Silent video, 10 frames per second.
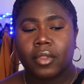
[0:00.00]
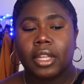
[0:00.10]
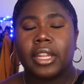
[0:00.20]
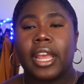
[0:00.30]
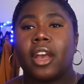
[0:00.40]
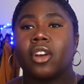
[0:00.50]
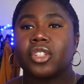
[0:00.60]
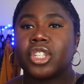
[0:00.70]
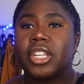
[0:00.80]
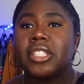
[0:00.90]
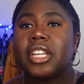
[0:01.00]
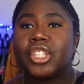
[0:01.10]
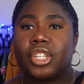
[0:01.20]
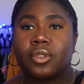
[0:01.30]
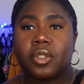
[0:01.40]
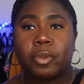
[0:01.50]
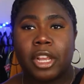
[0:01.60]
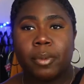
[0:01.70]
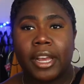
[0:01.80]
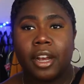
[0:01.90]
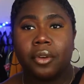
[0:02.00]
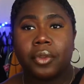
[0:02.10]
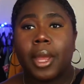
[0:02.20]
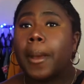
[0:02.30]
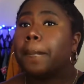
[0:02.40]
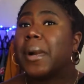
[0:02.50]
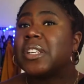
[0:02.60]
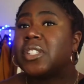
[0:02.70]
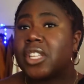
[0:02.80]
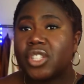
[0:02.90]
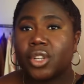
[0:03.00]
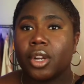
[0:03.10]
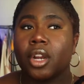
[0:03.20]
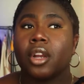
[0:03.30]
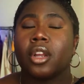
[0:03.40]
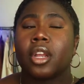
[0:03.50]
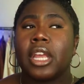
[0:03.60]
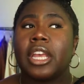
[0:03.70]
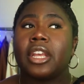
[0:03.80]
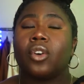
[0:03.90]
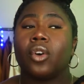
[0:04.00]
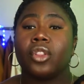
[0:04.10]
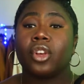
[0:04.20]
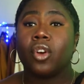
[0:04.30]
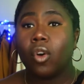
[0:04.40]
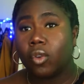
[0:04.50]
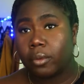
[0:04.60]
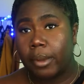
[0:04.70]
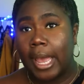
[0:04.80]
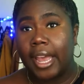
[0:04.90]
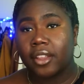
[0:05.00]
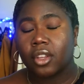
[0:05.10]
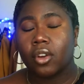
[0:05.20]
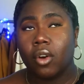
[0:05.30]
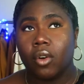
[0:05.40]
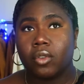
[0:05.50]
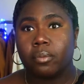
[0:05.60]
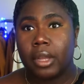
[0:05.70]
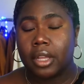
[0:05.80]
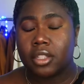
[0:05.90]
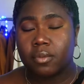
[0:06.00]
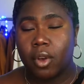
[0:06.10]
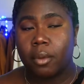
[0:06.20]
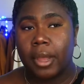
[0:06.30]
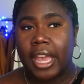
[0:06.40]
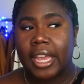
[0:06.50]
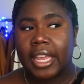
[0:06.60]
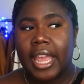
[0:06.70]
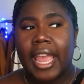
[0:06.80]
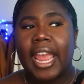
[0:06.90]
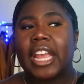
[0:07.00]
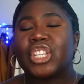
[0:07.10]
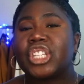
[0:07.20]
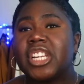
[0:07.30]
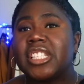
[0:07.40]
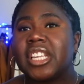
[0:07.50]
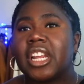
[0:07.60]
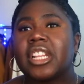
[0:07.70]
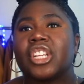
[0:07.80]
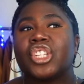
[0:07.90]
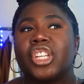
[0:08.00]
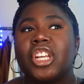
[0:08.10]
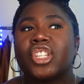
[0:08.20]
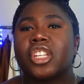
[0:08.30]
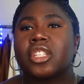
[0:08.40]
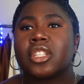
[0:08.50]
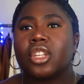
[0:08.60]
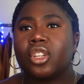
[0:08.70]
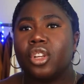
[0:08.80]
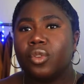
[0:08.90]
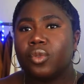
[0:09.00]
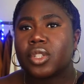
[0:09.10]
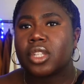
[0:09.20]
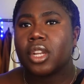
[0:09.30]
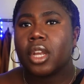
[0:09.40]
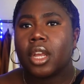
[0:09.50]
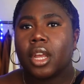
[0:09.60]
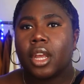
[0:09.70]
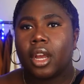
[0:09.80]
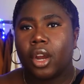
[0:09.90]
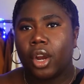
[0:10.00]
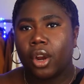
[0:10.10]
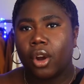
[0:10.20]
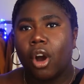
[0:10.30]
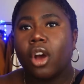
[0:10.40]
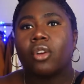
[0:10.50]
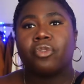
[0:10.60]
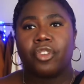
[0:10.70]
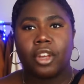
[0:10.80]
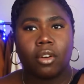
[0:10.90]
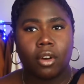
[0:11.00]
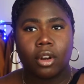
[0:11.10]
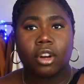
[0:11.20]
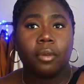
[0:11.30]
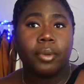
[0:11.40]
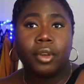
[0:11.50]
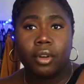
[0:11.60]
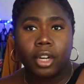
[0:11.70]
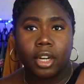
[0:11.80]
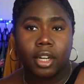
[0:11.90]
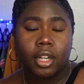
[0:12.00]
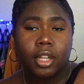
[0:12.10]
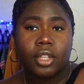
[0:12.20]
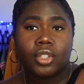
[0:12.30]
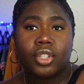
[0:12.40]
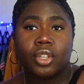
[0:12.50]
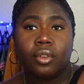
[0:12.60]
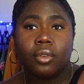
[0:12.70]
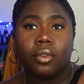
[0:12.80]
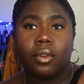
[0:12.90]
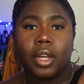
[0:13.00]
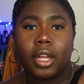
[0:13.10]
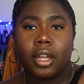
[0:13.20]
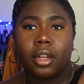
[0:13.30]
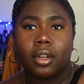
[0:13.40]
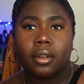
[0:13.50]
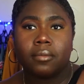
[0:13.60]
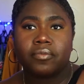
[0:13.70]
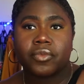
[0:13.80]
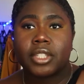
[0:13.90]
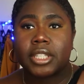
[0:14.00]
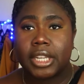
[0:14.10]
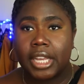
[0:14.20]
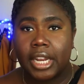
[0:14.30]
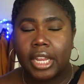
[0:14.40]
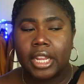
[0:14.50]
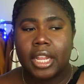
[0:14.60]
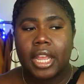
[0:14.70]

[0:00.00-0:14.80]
Now, she said she used PayPal. My sister hit on the gold bag, the gold small bag. And she said that she just used her autofill on her computer to, um, to get it.